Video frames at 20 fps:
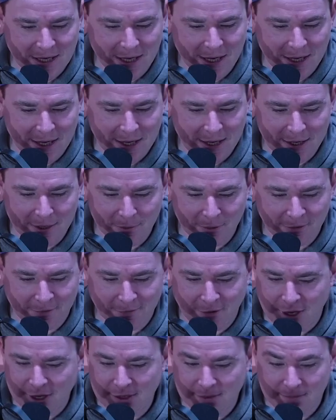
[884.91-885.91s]
Uh, it was
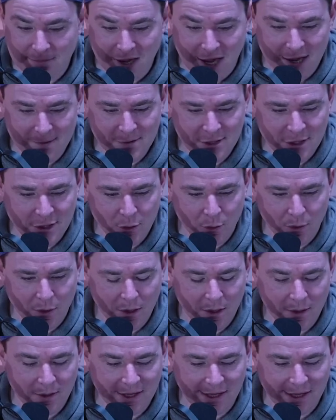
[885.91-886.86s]
fun, I'm sure.